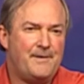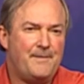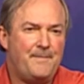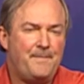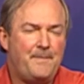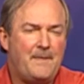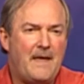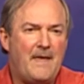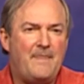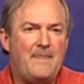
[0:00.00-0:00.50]

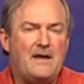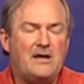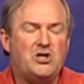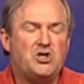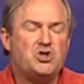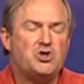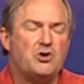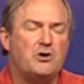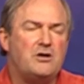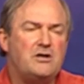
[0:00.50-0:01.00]
and they
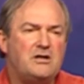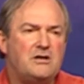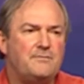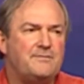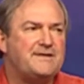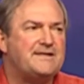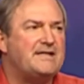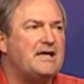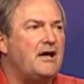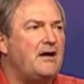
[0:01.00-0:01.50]
joined
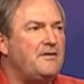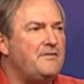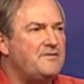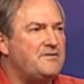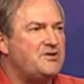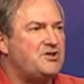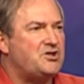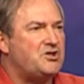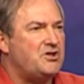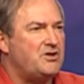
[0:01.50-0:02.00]

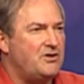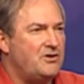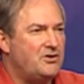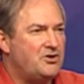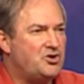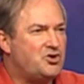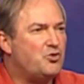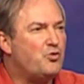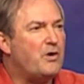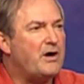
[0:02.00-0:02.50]
themselves
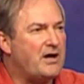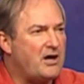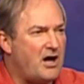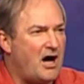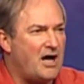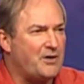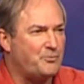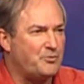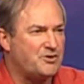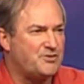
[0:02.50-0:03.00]
to where
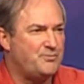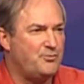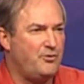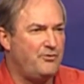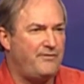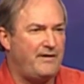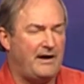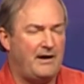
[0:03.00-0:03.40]
God was moving.